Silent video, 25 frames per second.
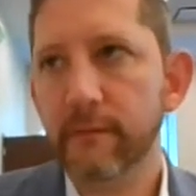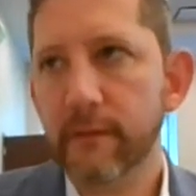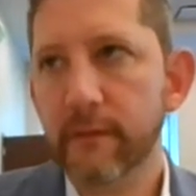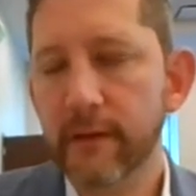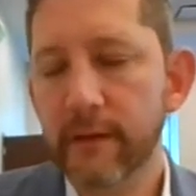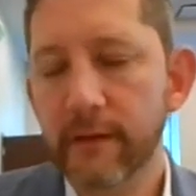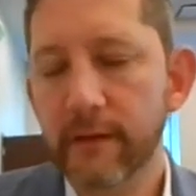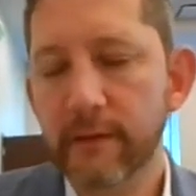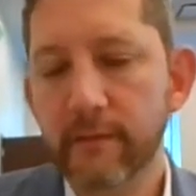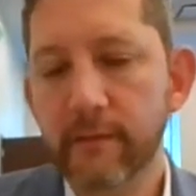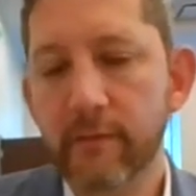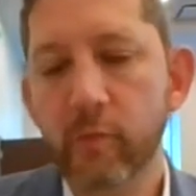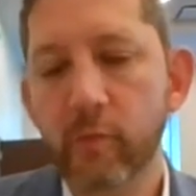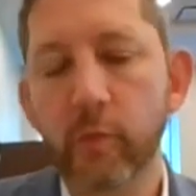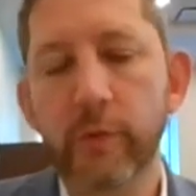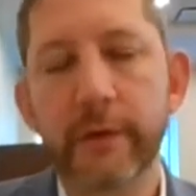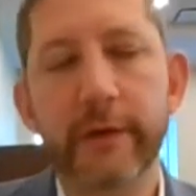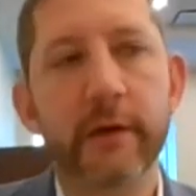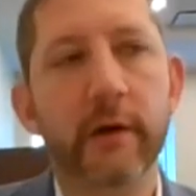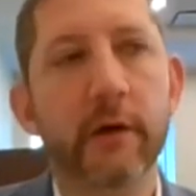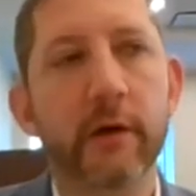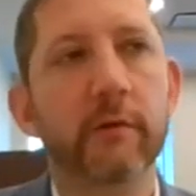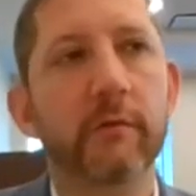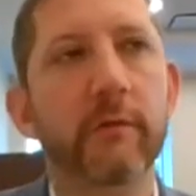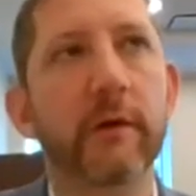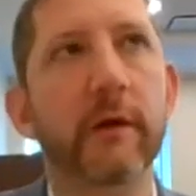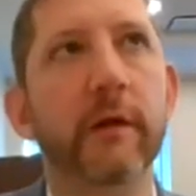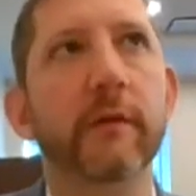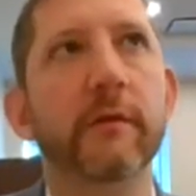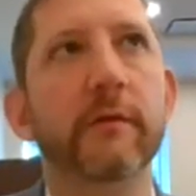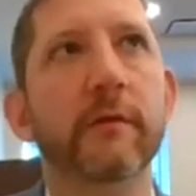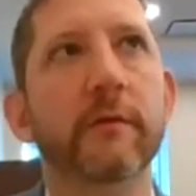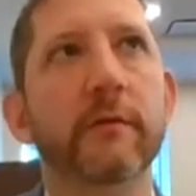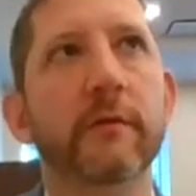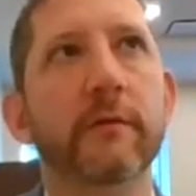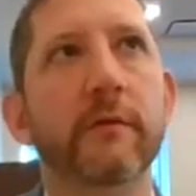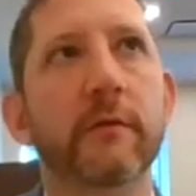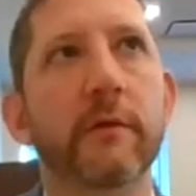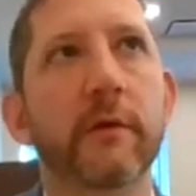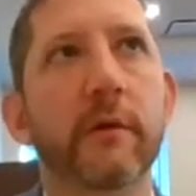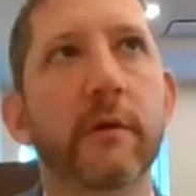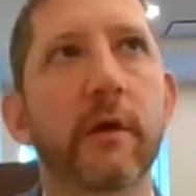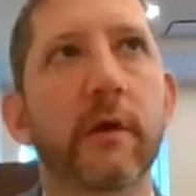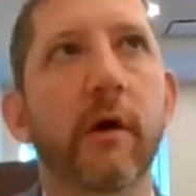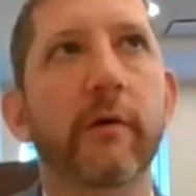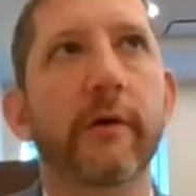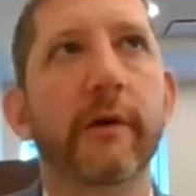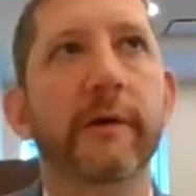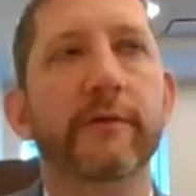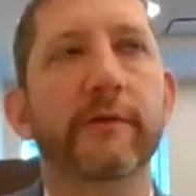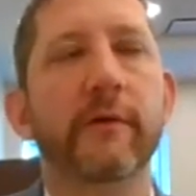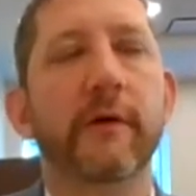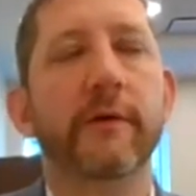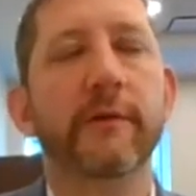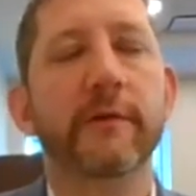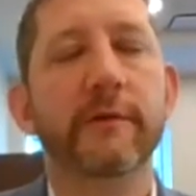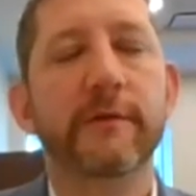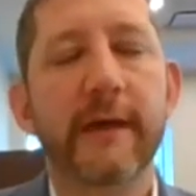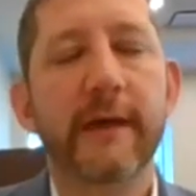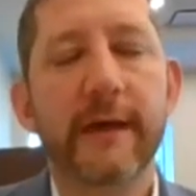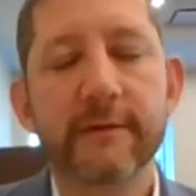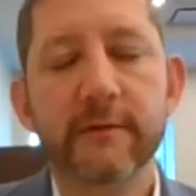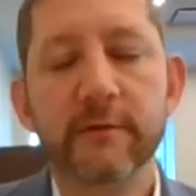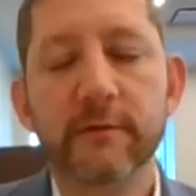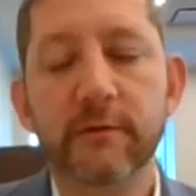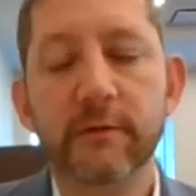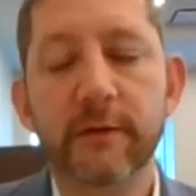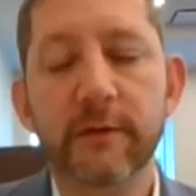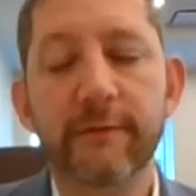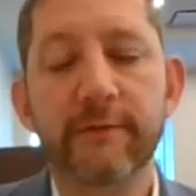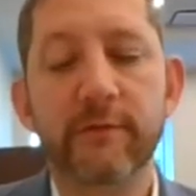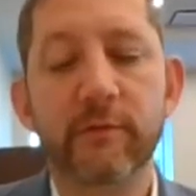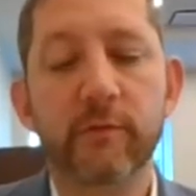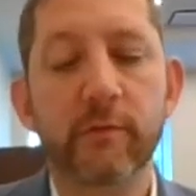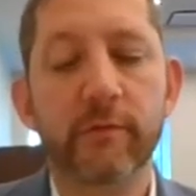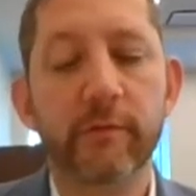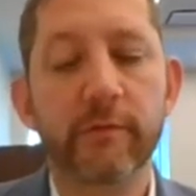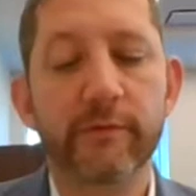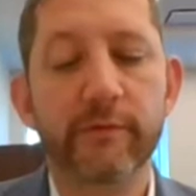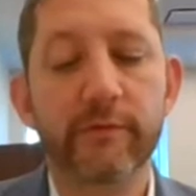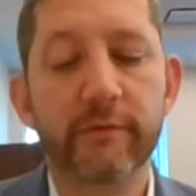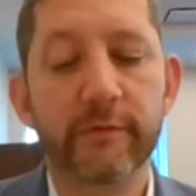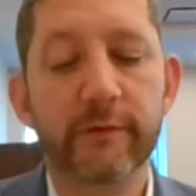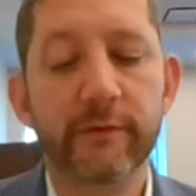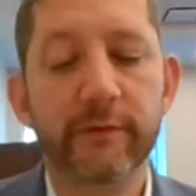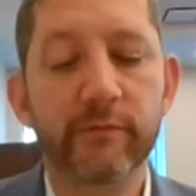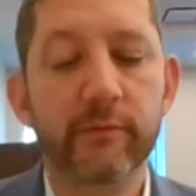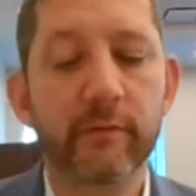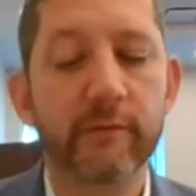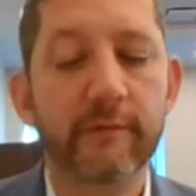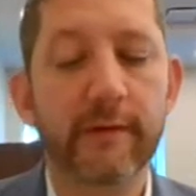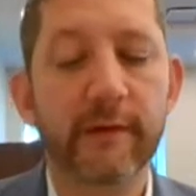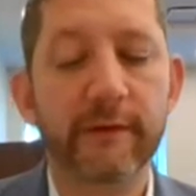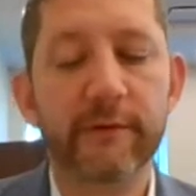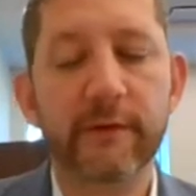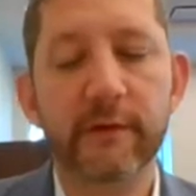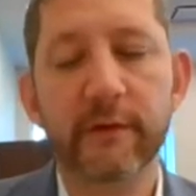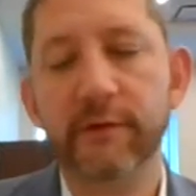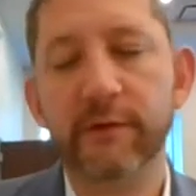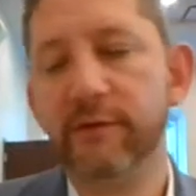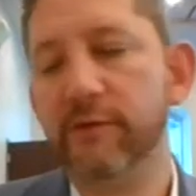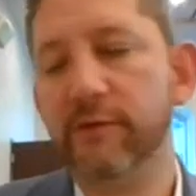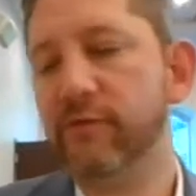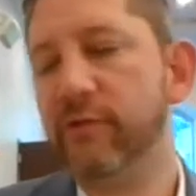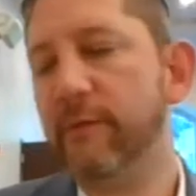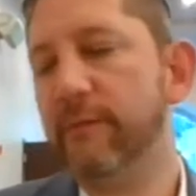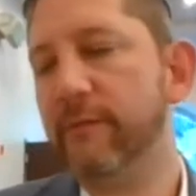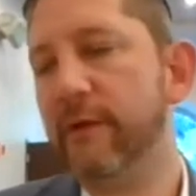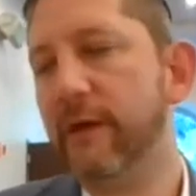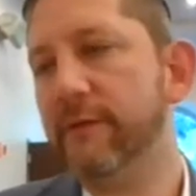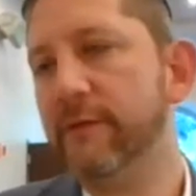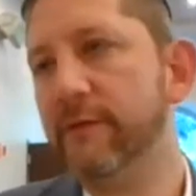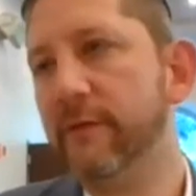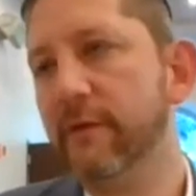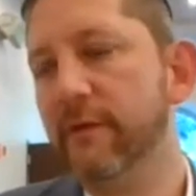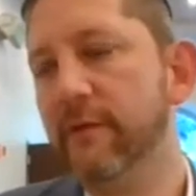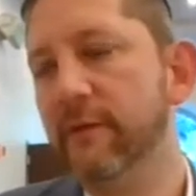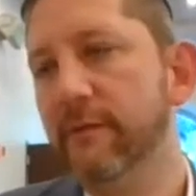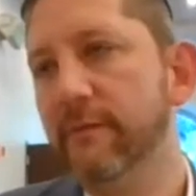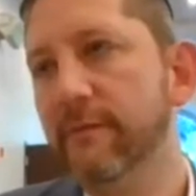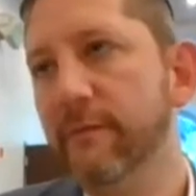And we are, okay, so on the technical level, what we're doing is we're resting because Hashem rested.